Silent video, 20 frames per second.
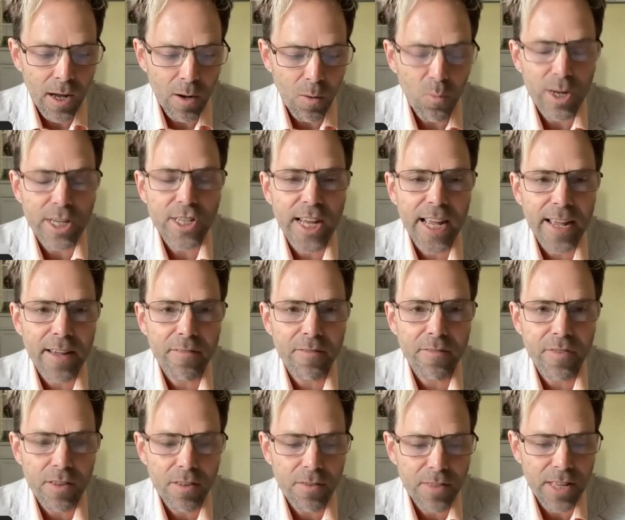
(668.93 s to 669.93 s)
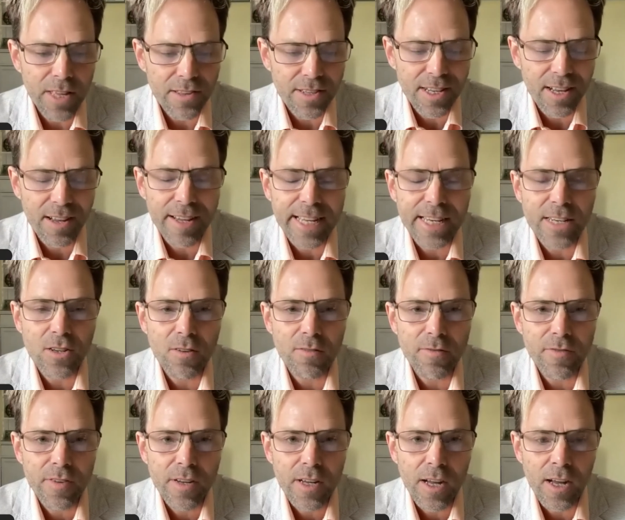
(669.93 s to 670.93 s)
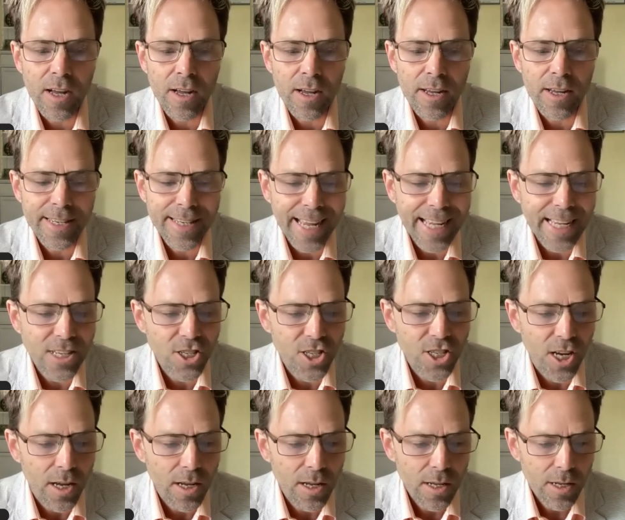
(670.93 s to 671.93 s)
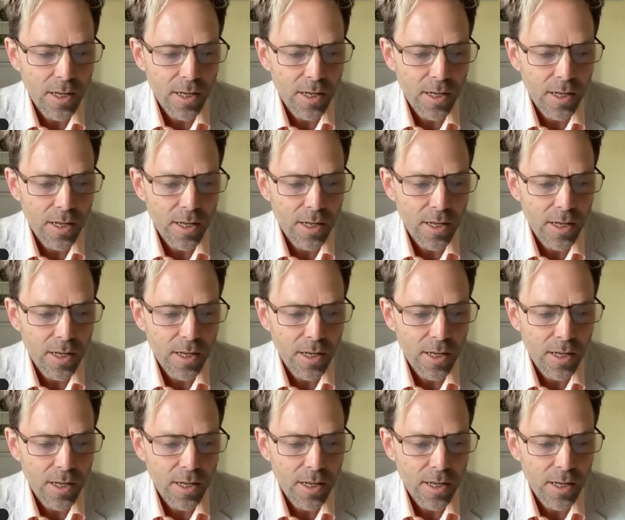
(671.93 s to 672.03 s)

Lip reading: which have this kind of nature.